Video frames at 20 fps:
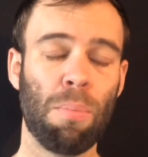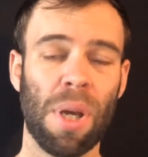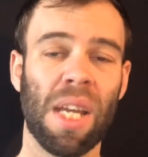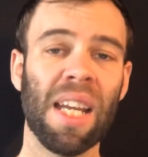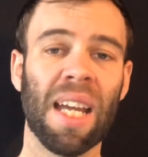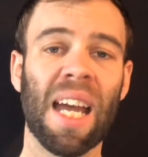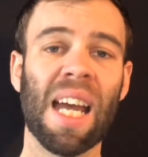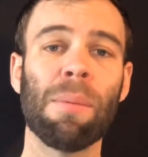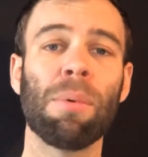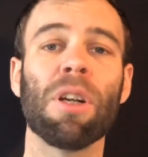
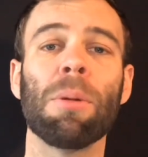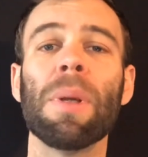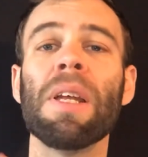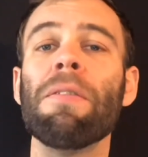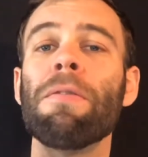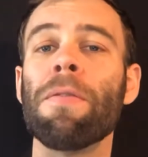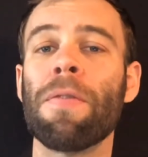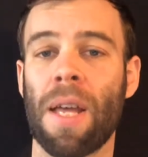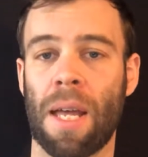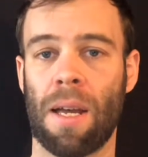Being able to
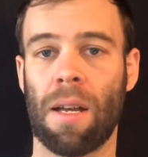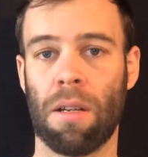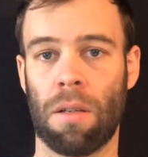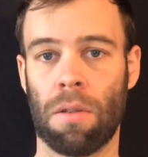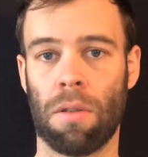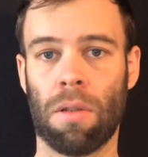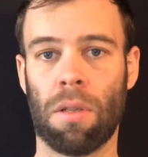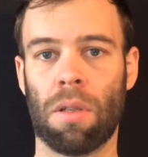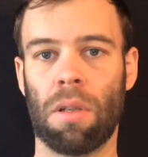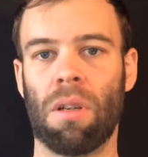be
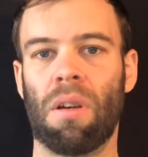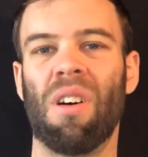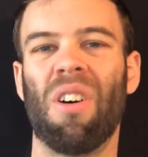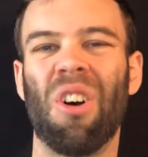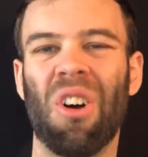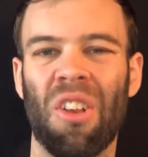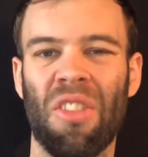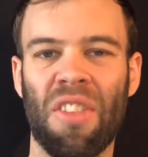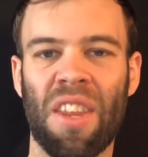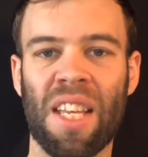found
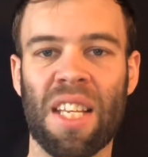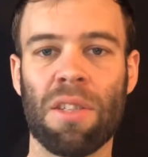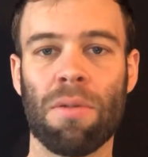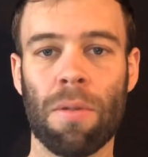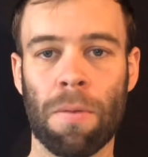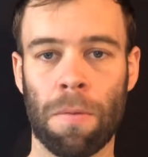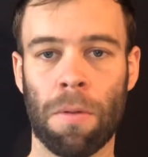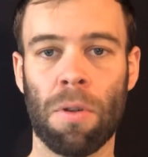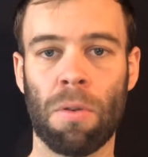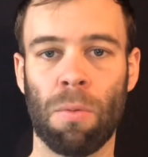on
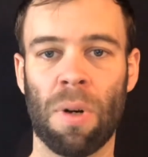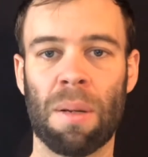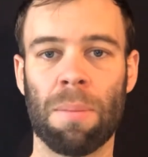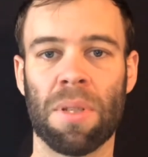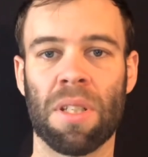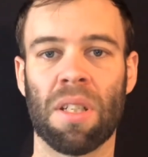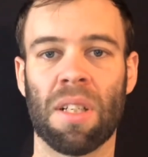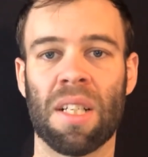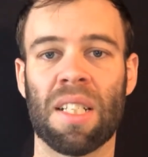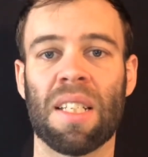these review
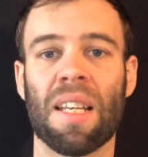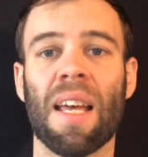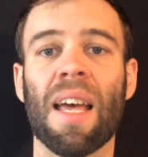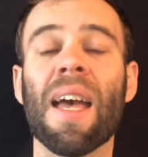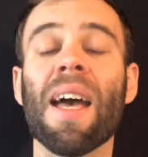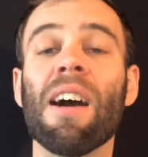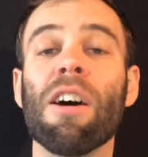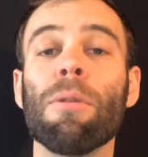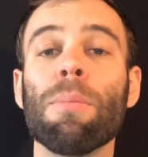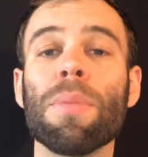websites
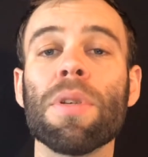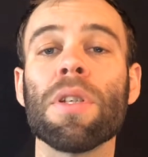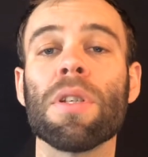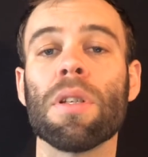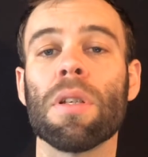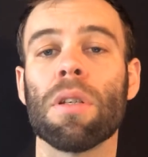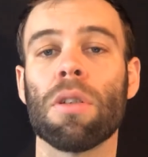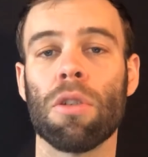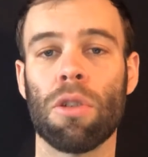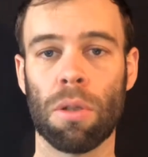
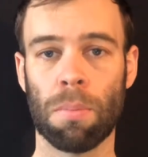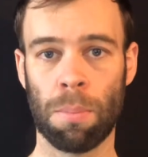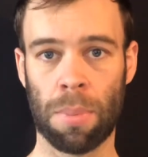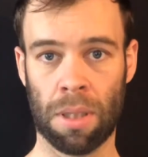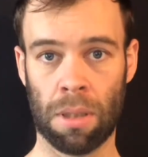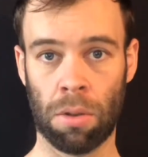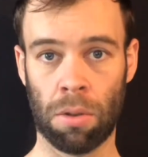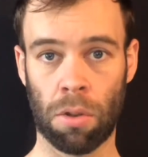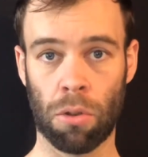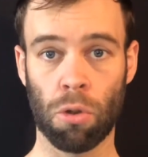helps to
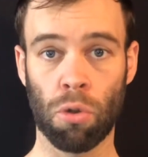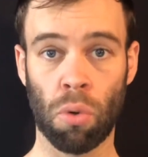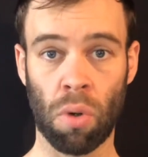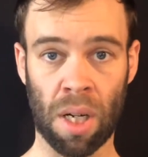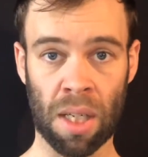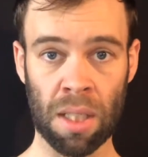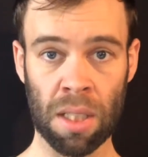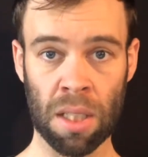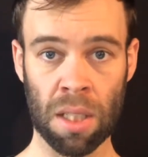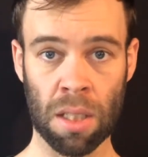build
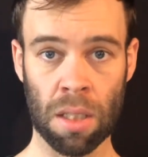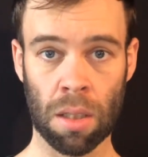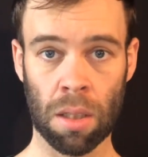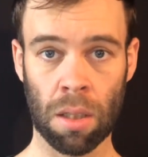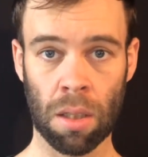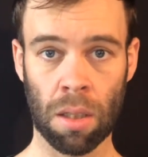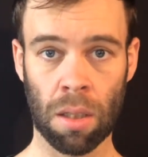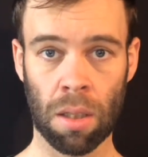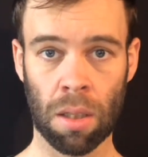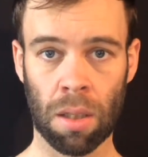trust
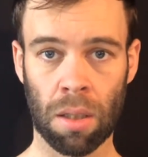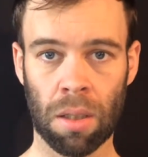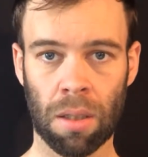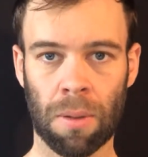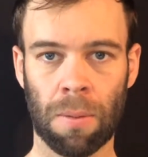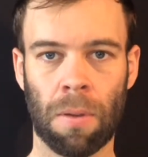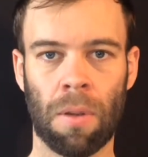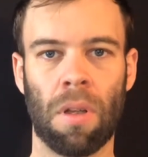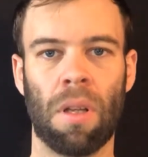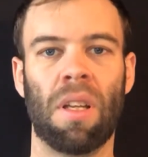
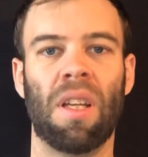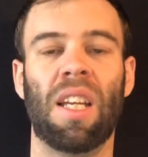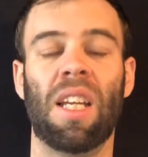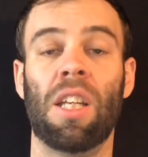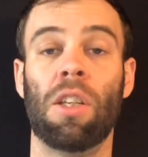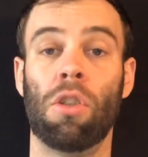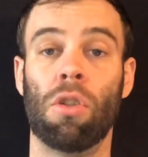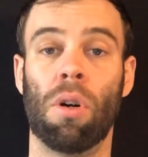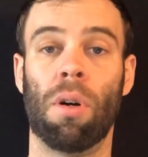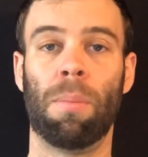
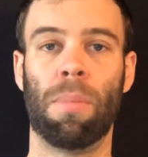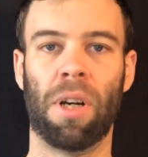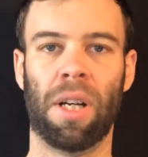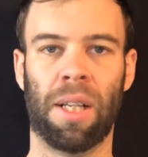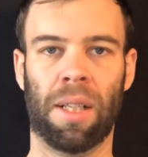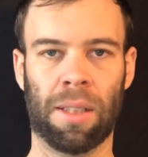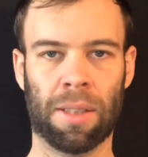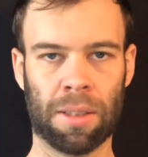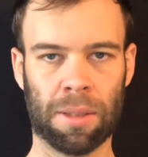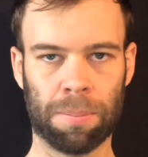in your
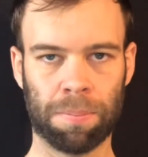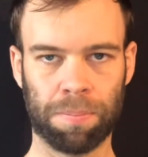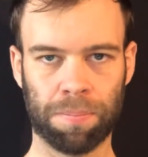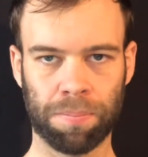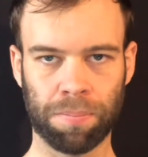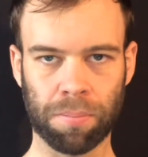brand.